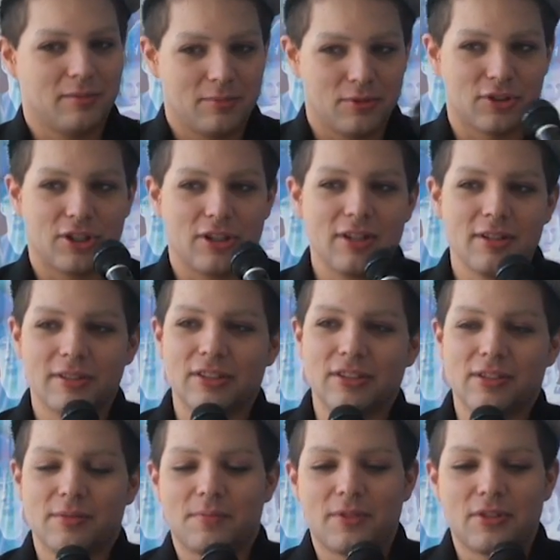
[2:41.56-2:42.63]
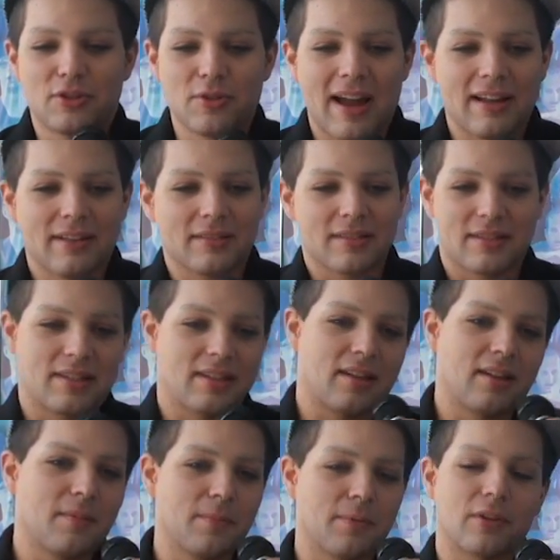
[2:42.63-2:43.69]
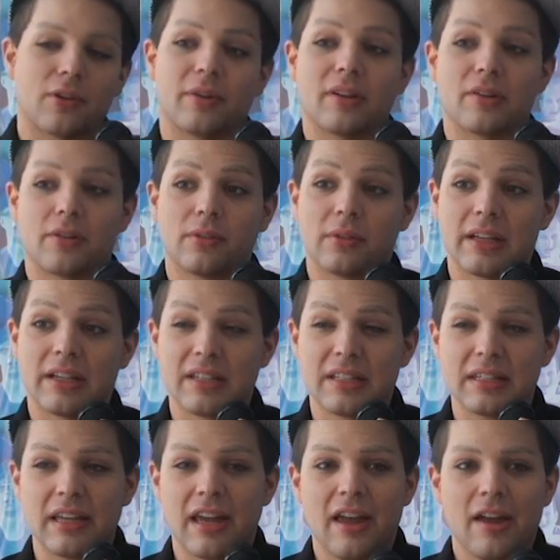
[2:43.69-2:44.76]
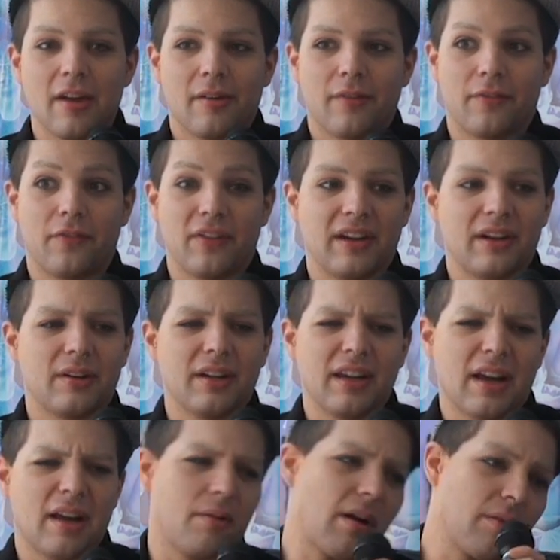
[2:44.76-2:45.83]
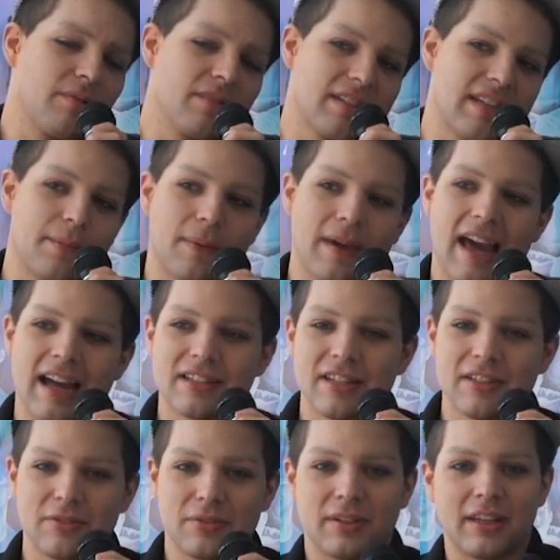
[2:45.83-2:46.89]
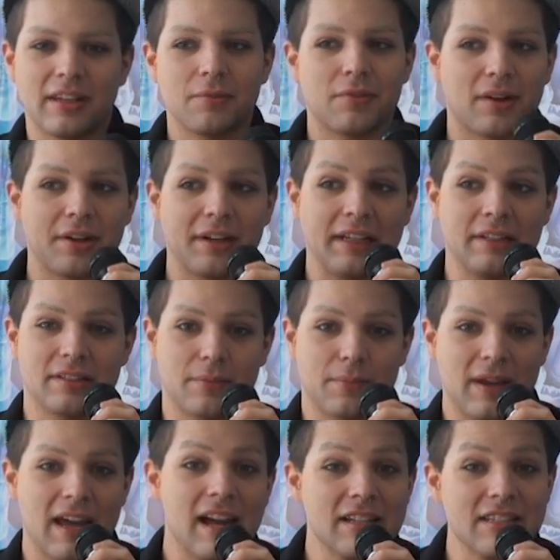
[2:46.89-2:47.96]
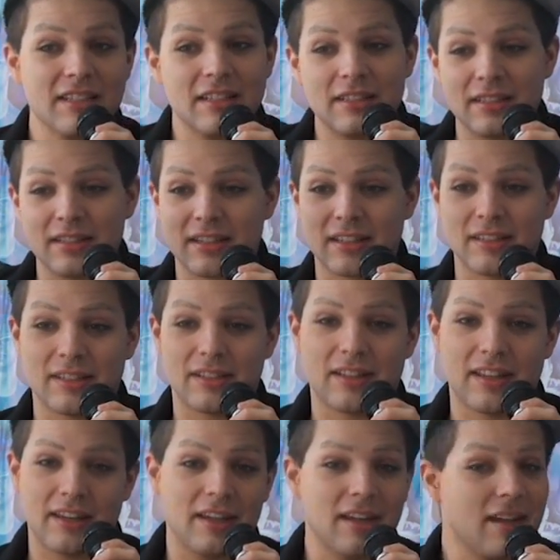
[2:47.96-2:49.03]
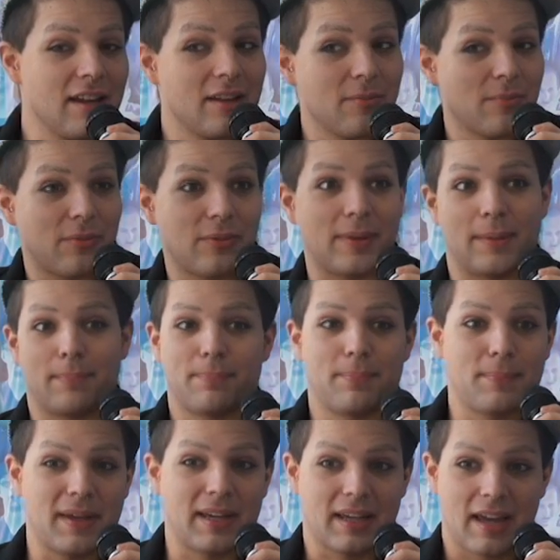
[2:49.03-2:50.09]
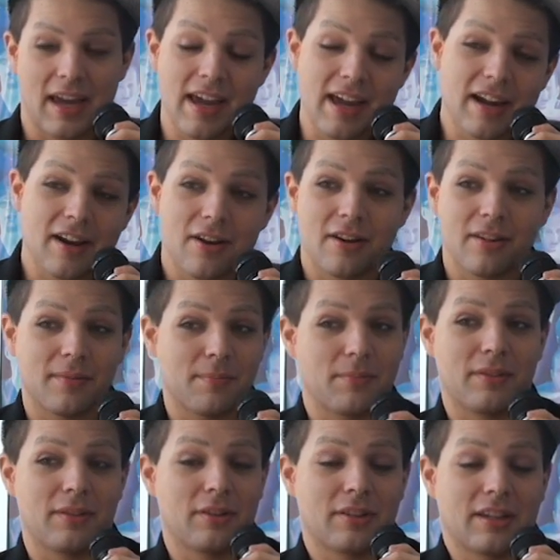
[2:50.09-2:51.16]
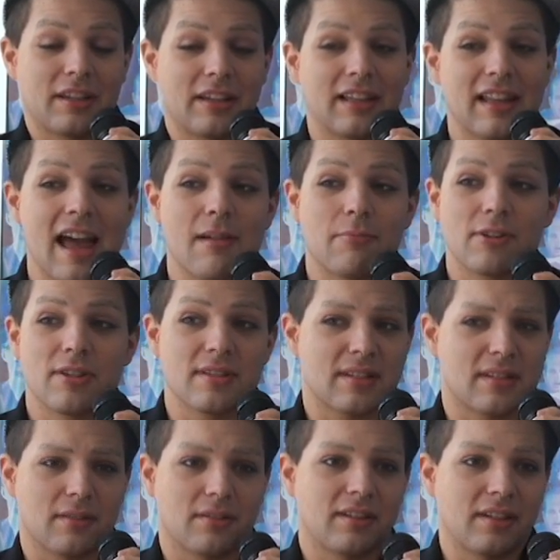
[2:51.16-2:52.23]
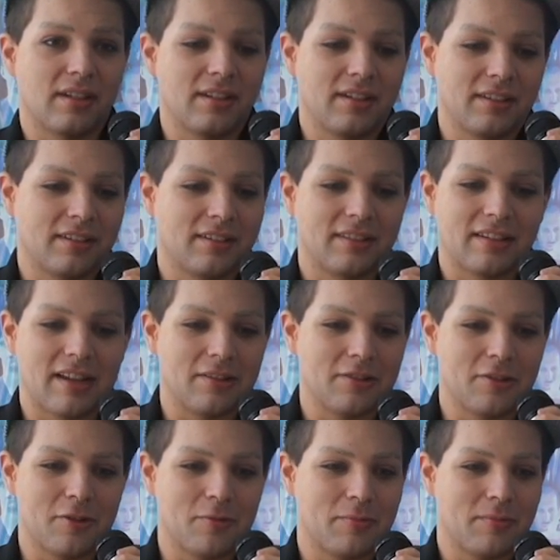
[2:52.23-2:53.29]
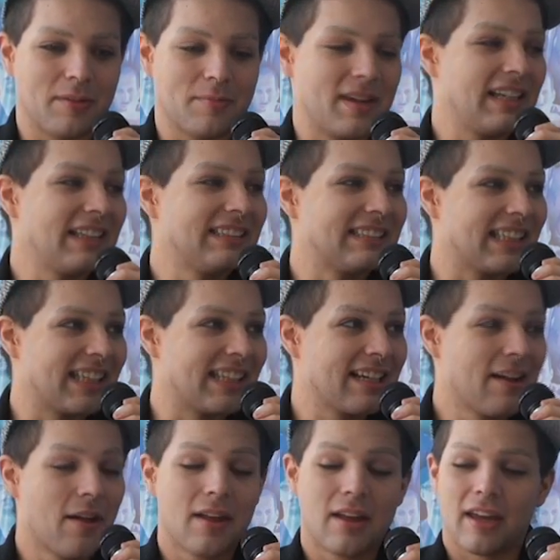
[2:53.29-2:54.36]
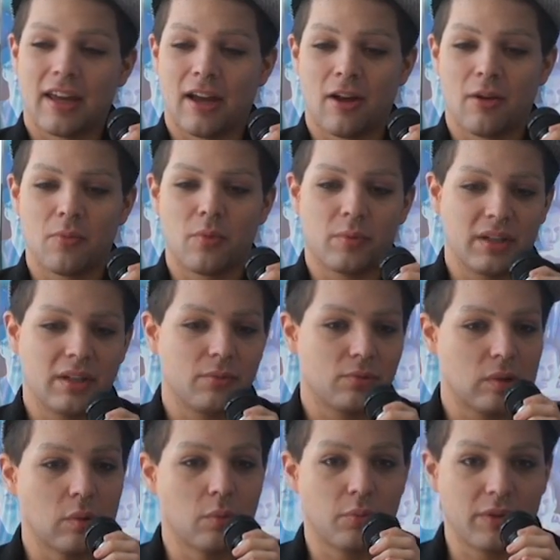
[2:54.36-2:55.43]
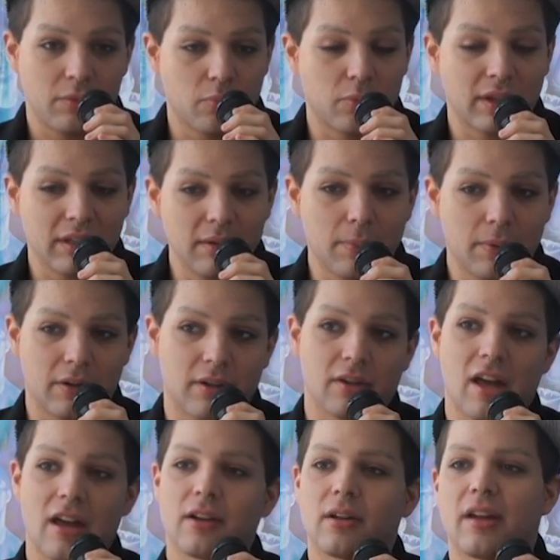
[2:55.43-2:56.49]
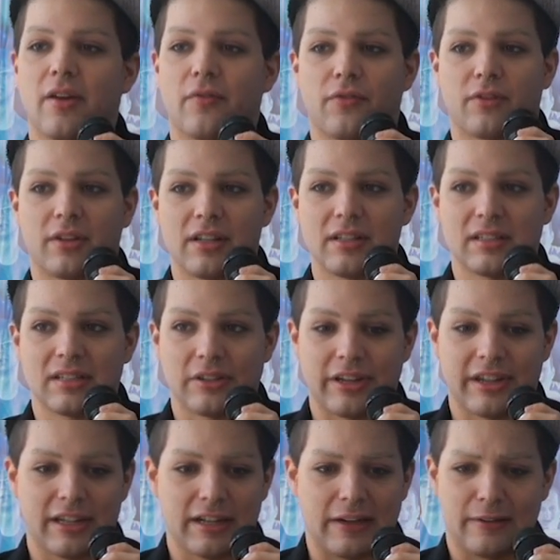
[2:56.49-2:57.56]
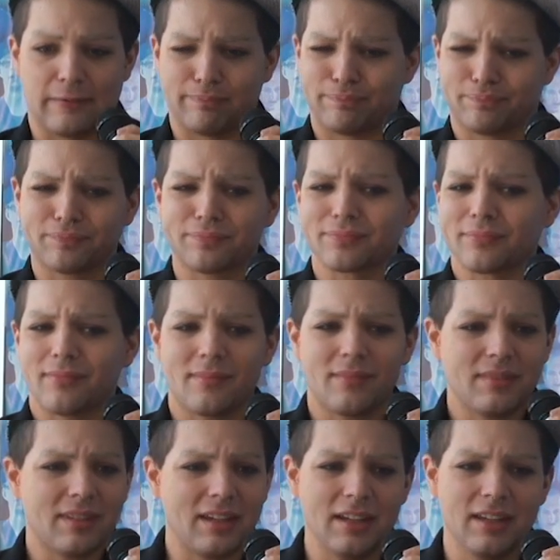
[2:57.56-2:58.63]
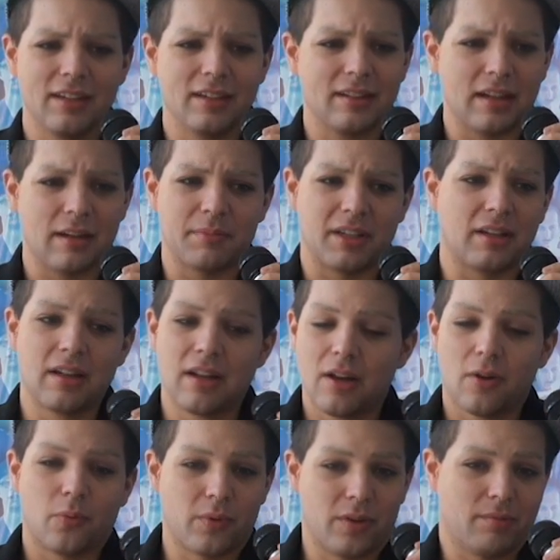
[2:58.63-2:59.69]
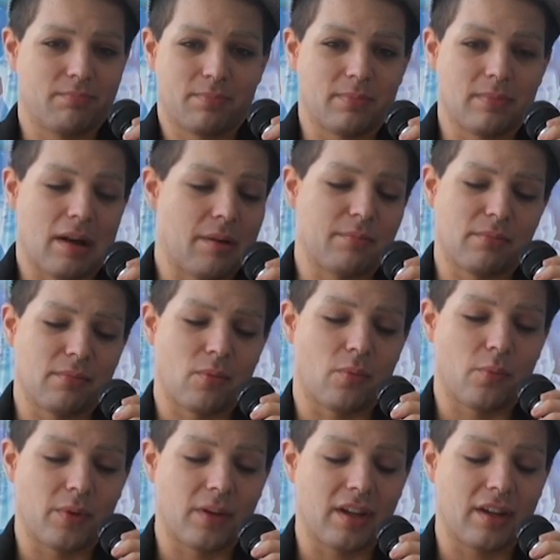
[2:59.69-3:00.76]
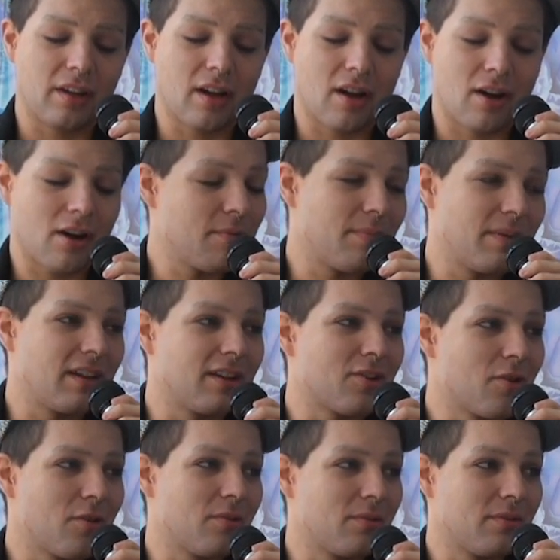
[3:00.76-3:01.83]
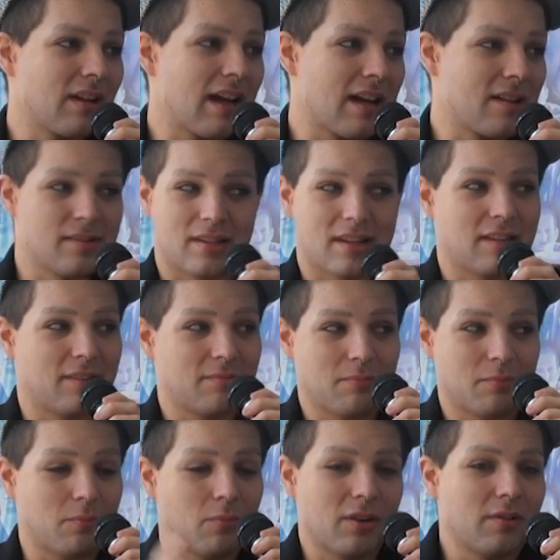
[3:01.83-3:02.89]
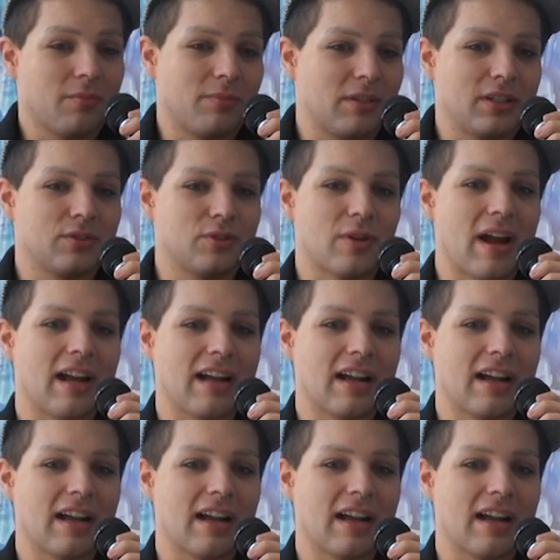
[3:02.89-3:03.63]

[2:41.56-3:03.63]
Sure. The drag scene in Puerto Rico is very, I would say, pageantry, very into pageants, into like the big hair, looking glamorous, looking, I don't know, amazing. We really put a lot of effort into it. And I mean, we are being known as like one of the drag